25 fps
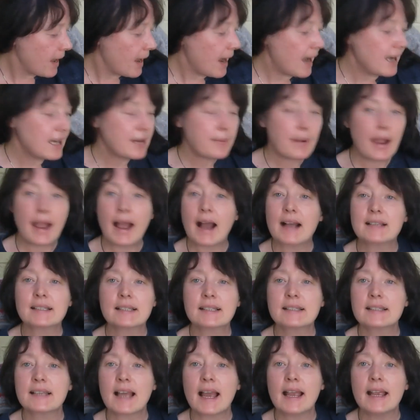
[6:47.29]
Anyway, as
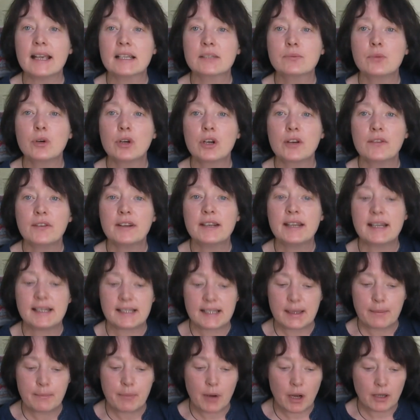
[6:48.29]
I say, it's more of a
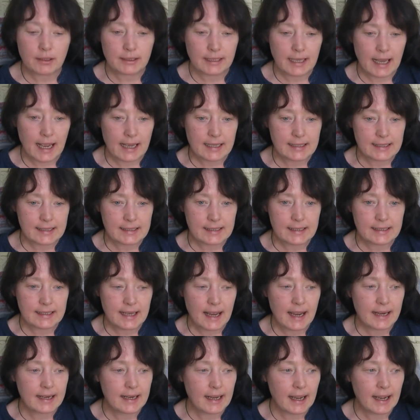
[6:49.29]
knitting podcast
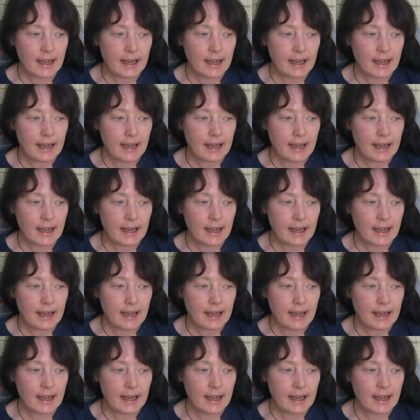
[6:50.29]
today,